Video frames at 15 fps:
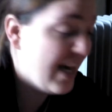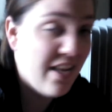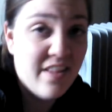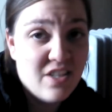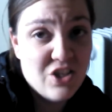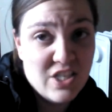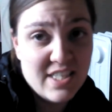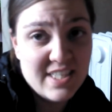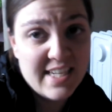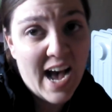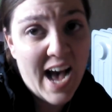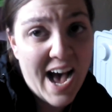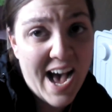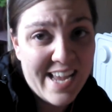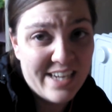Anyway, you
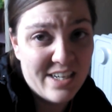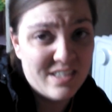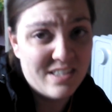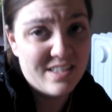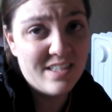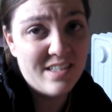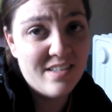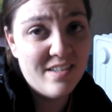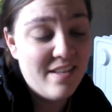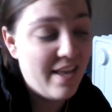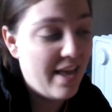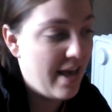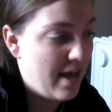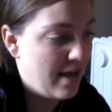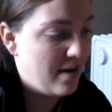can just tell that she's
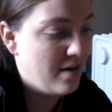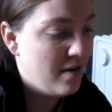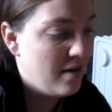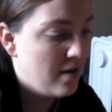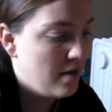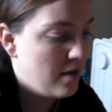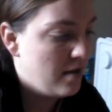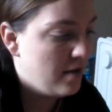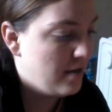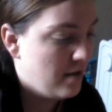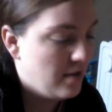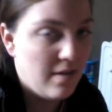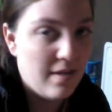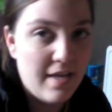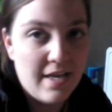tired.
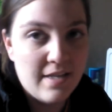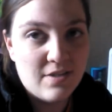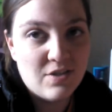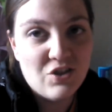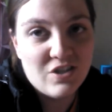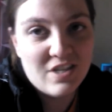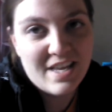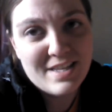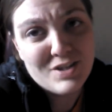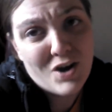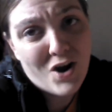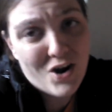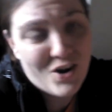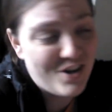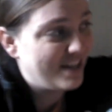And
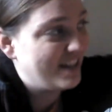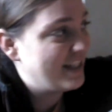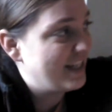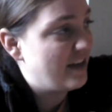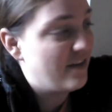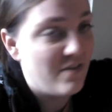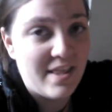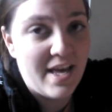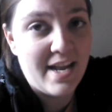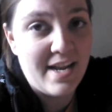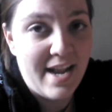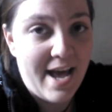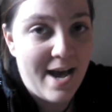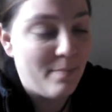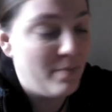it's just, it's hard
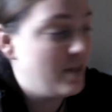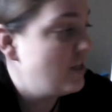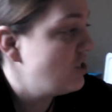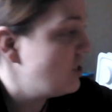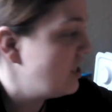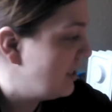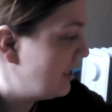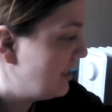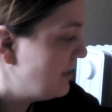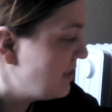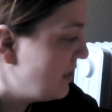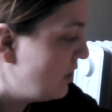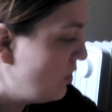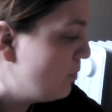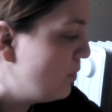not to give her that nap
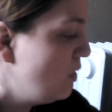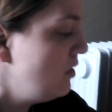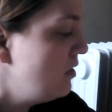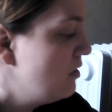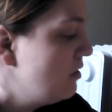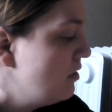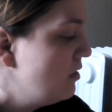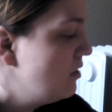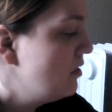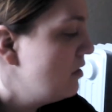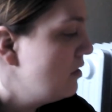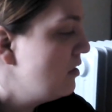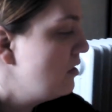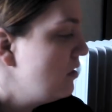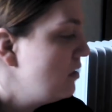that she needs. Can you
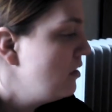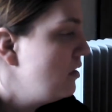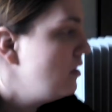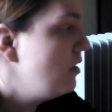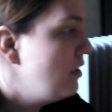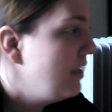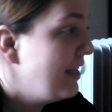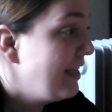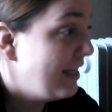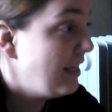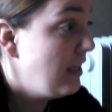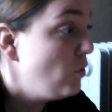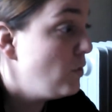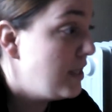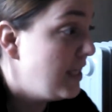pull?
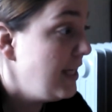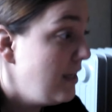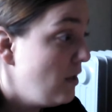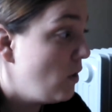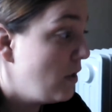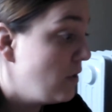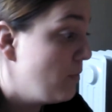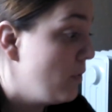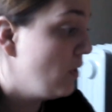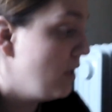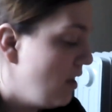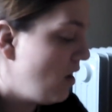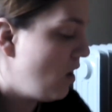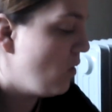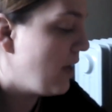You did?
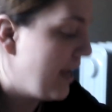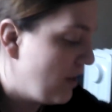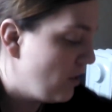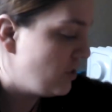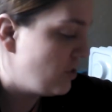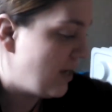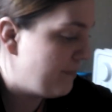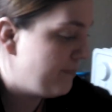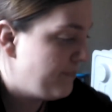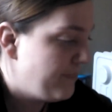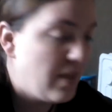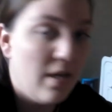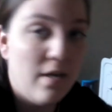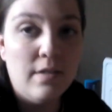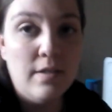Oh, you pulled out? Okay, good
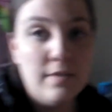job.